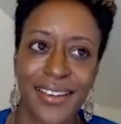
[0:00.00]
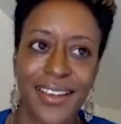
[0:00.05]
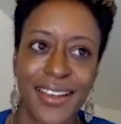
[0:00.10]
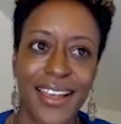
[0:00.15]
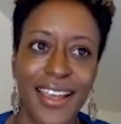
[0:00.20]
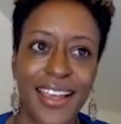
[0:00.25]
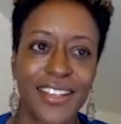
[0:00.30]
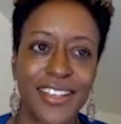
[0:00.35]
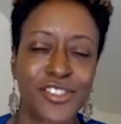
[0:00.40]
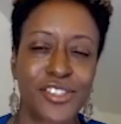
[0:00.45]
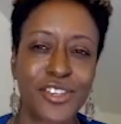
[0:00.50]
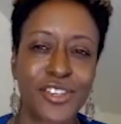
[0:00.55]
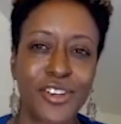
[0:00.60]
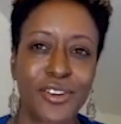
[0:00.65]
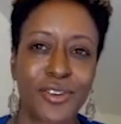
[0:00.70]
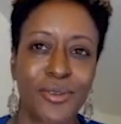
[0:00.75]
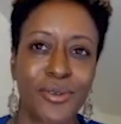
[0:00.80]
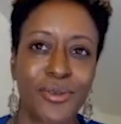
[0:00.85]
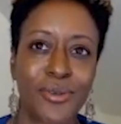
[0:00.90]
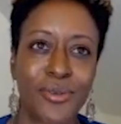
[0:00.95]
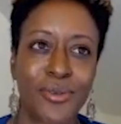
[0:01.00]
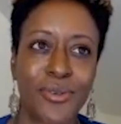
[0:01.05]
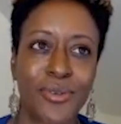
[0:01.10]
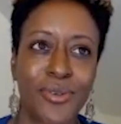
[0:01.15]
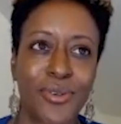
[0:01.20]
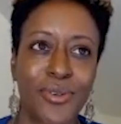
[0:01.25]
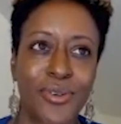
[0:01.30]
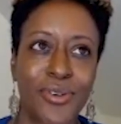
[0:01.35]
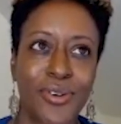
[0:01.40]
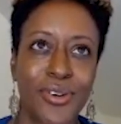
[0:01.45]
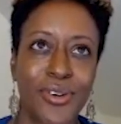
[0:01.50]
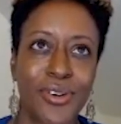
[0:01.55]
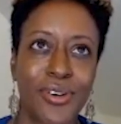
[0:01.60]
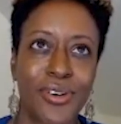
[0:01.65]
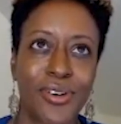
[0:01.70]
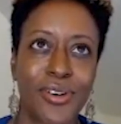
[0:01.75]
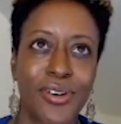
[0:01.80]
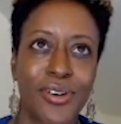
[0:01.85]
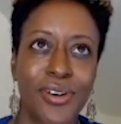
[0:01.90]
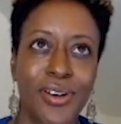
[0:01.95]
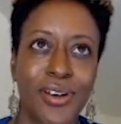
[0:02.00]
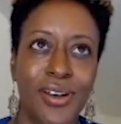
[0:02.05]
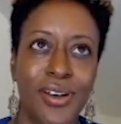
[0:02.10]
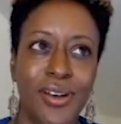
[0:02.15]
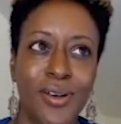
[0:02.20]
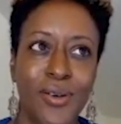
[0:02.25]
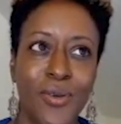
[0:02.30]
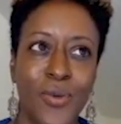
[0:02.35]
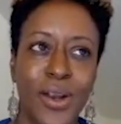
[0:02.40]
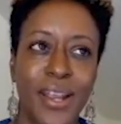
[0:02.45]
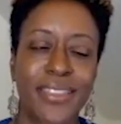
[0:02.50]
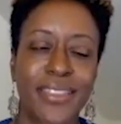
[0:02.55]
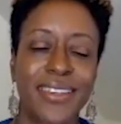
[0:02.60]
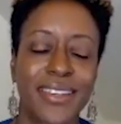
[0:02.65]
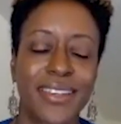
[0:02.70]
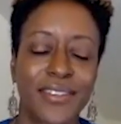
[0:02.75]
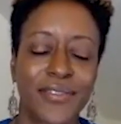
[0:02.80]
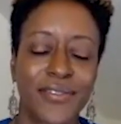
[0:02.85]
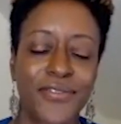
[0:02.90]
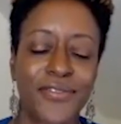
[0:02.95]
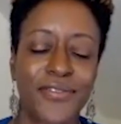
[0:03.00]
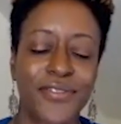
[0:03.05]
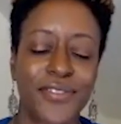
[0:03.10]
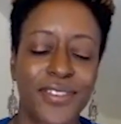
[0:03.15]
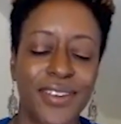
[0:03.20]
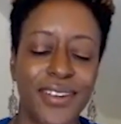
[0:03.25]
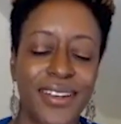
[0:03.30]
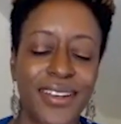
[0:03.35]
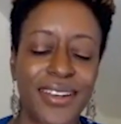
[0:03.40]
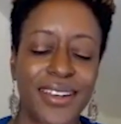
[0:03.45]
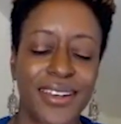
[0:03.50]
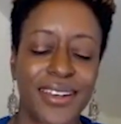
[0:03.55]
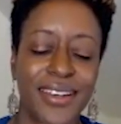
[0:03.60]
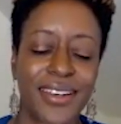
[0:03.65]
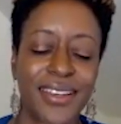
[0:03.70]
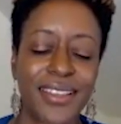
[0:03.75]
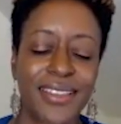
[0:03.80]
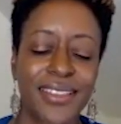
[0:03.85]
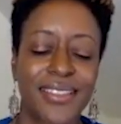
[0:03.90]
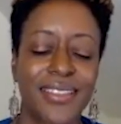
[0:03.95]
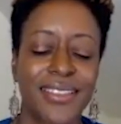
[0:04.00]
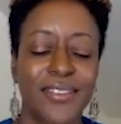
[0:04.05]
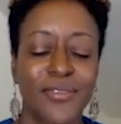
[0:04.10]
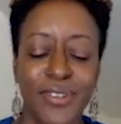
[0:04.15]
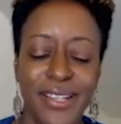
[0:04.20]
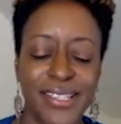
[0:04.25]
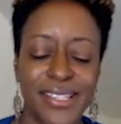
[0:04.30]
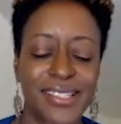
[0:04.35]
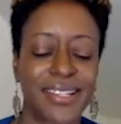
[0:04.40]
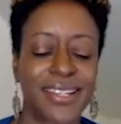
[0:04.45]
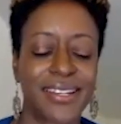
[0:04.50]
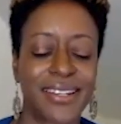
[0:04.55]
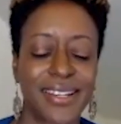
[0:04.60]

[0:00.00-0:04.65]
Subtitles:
And so when I think of the reason and